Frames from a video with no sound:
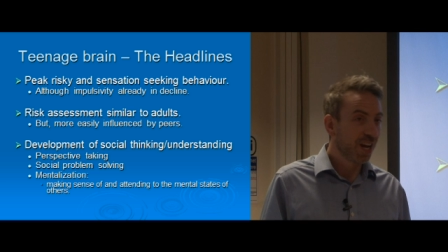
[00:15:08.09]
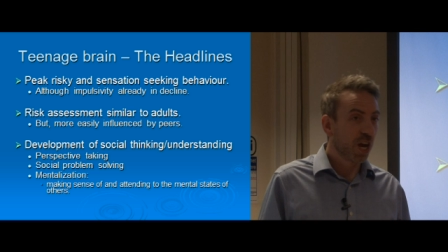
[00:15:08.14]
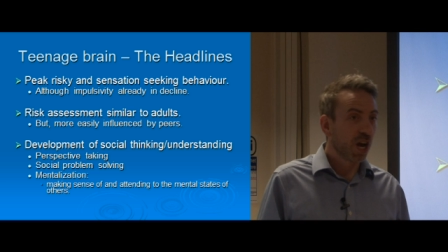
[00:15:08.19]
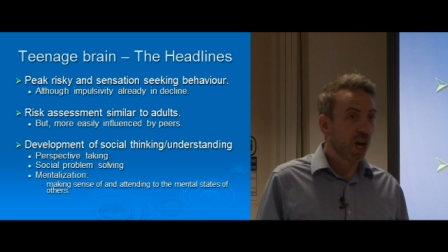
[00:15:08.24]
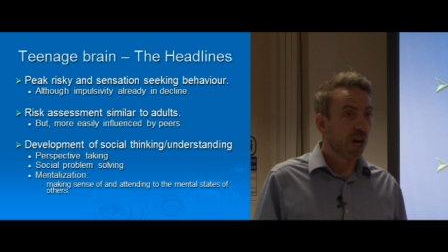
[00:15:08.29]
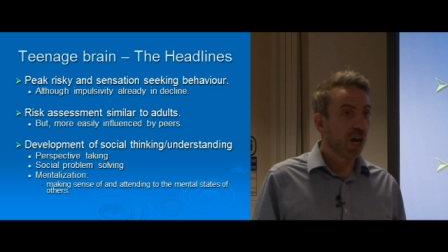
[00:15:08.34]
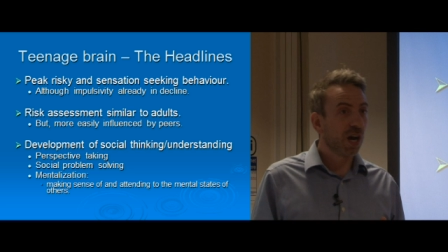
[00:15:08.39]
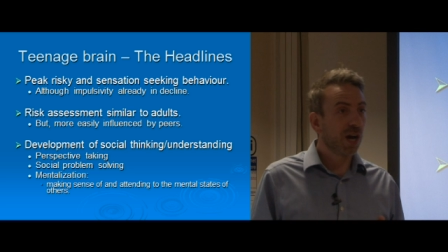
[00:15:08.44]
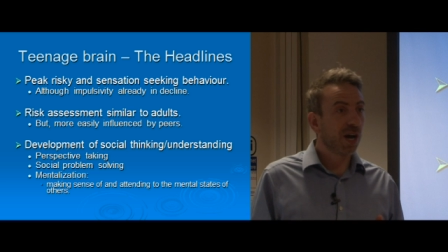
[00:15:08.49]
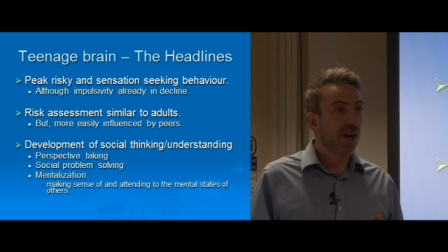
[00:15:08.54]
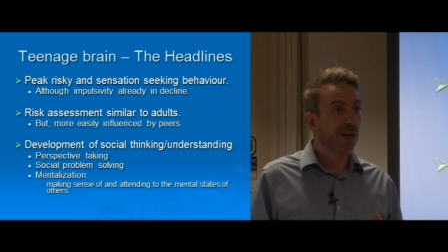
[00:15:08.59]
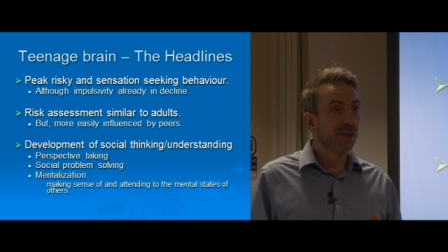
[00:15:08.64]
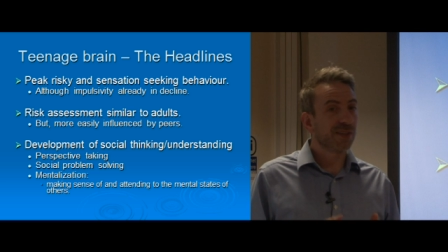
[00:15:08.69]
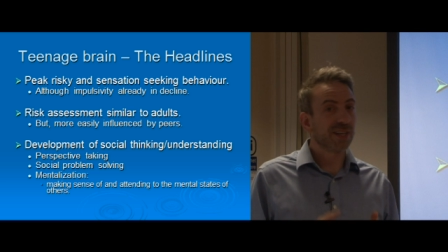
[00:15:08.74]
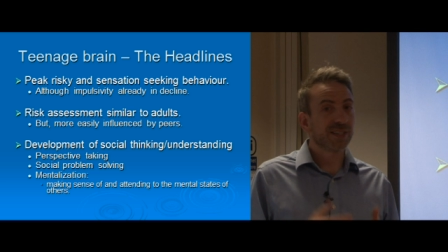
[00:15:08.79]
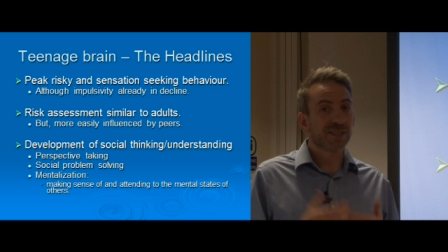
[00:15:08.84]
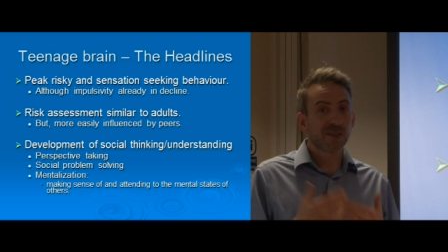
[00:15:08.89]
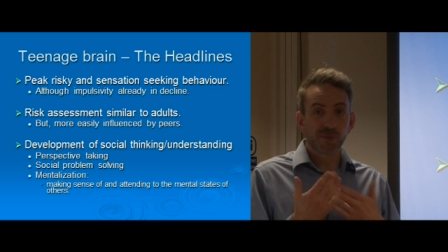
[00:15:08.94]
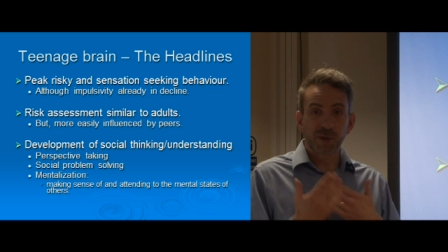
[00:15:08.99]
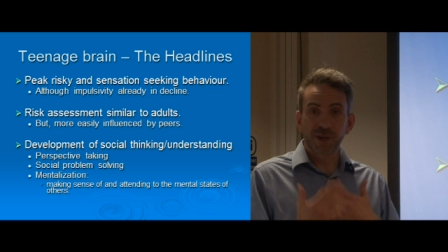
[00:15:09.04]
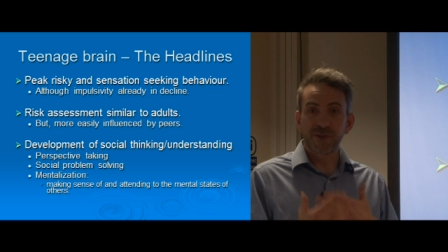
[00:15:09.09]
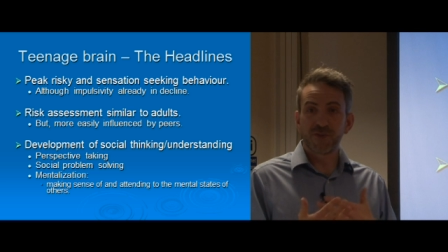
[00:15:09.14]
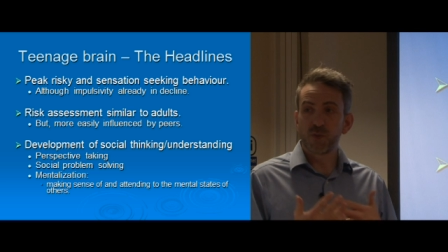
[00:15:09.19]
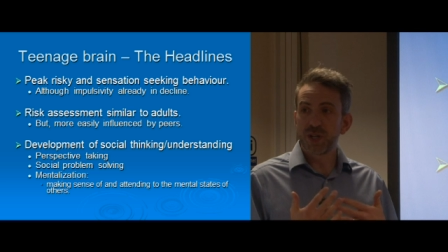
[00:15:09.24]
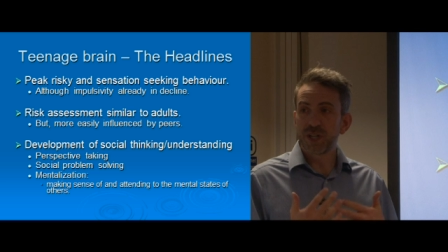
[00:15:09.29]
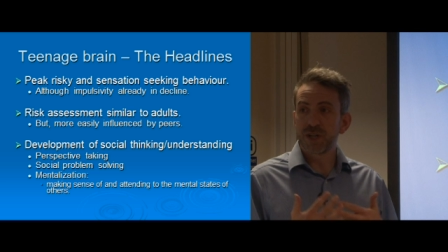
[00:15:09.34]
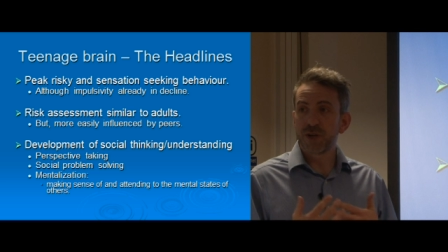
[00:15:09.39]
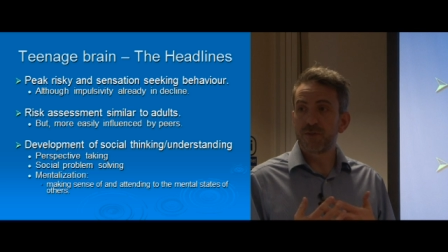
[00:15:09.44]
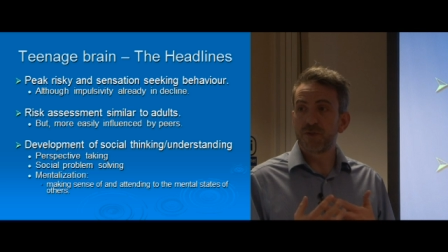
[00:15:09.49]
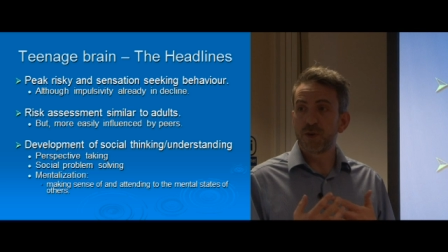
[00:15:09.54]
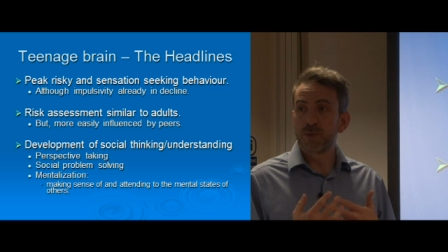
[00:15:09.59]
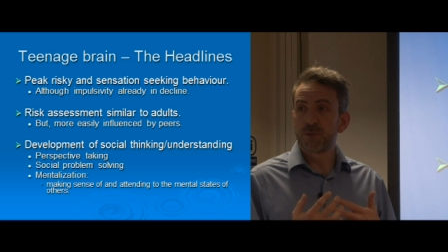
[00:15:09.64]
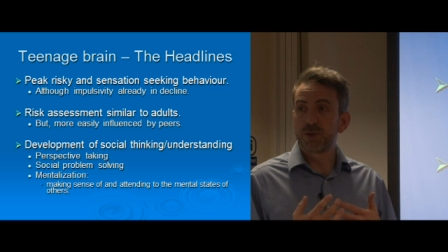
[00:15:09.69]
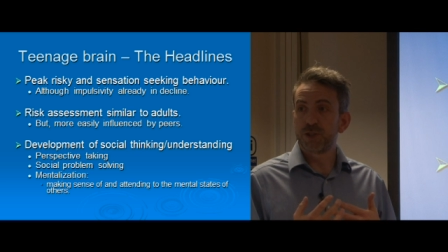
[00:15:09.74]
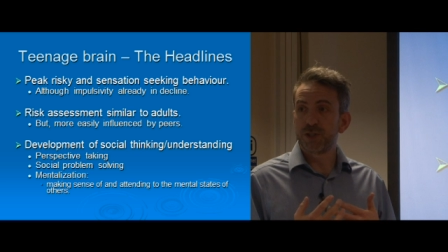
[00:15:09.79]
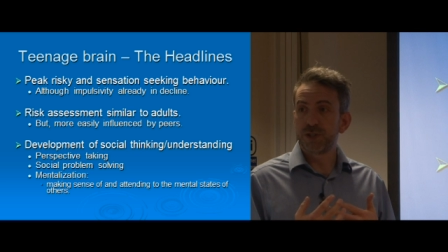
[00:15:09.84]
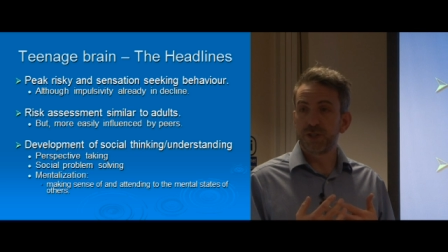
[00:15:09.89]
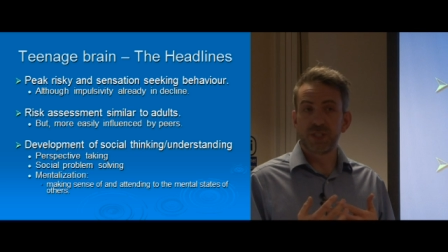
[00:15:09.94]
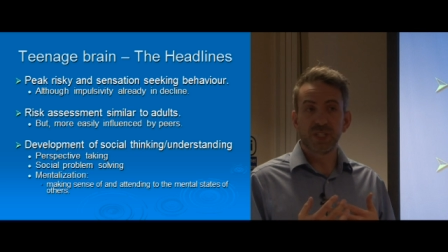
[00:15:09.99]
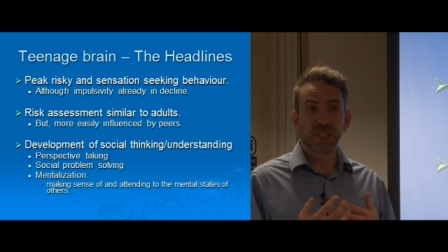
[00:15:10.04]
there's a bit of a window of
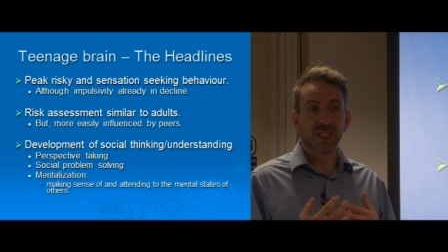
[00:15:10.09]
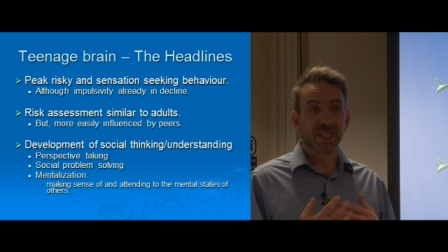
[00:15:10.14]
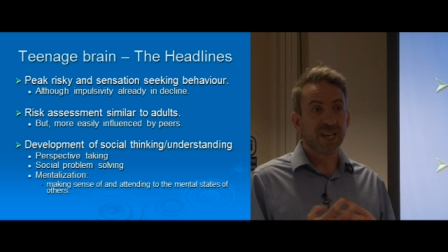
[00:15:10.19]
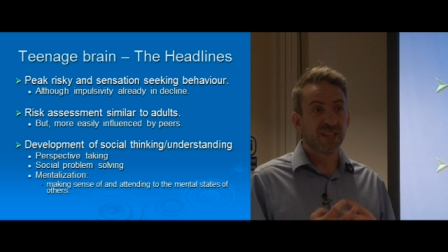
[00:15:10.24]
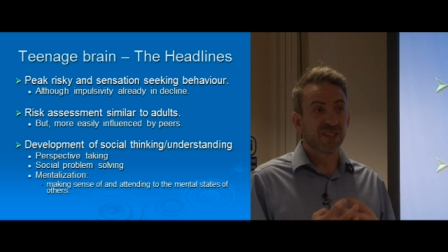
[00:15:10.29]
opportunity there